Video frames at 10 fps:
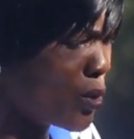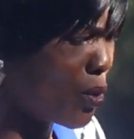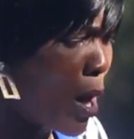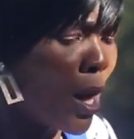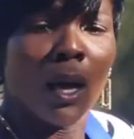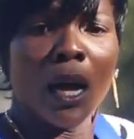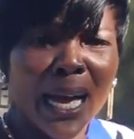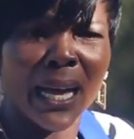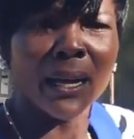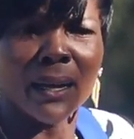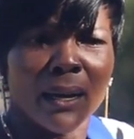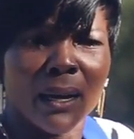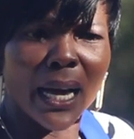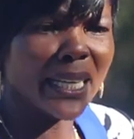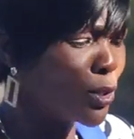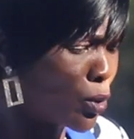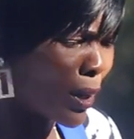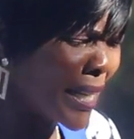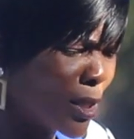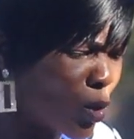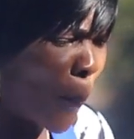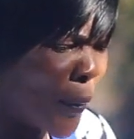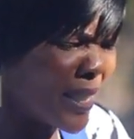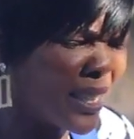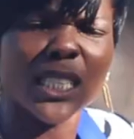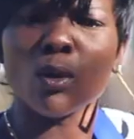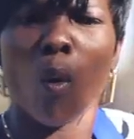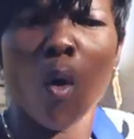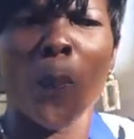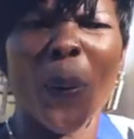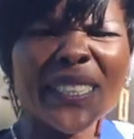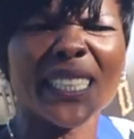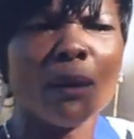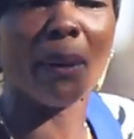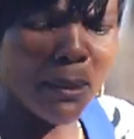know. I tried to put this whole part in my